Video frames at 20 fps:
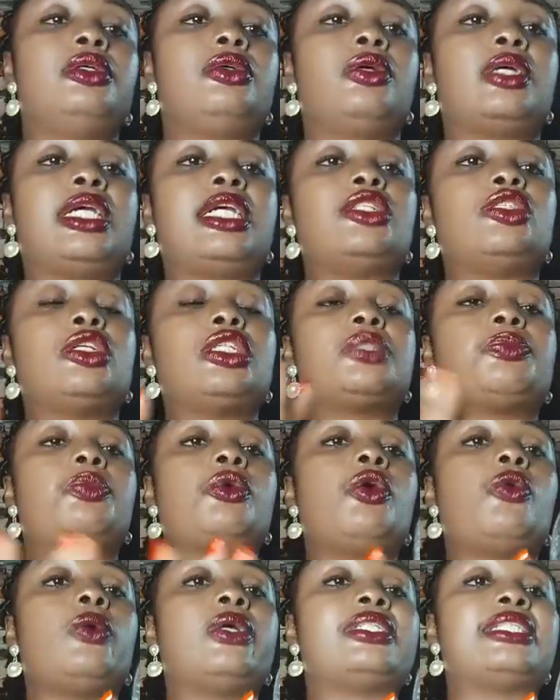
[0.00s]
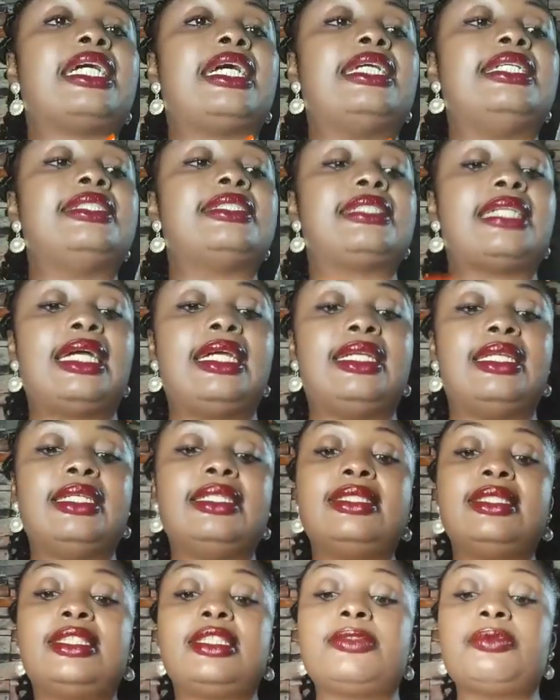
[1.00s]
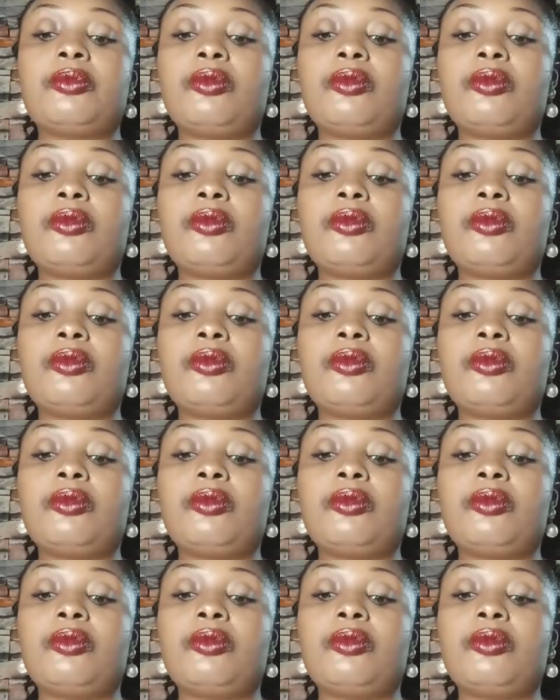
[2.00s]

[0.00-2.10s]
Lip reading: Okay, just pour water inside it.